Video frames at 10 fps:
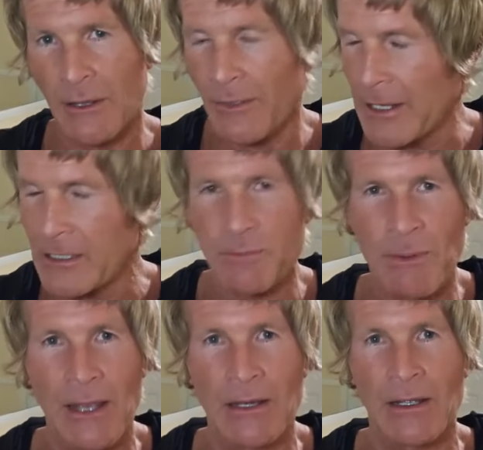they
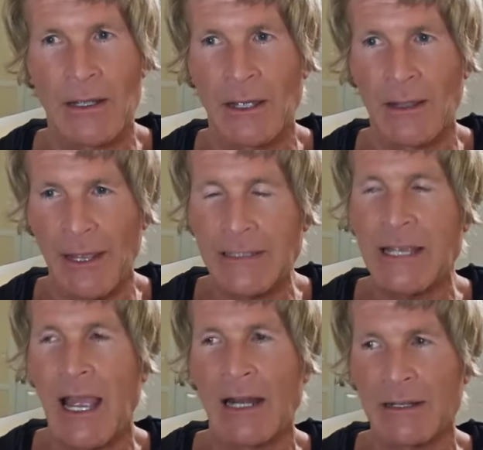spent, they
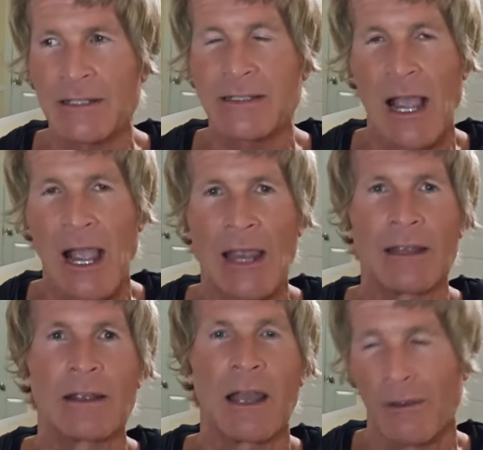attacked this
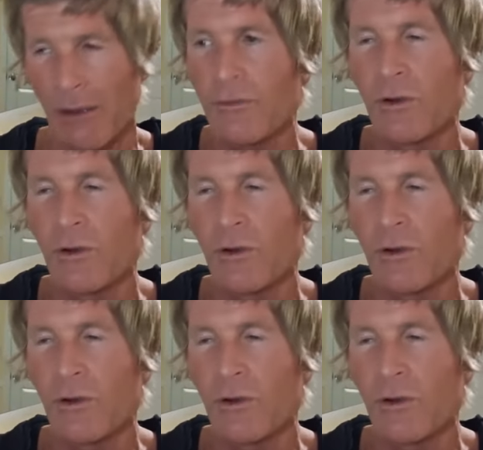guy. Know, of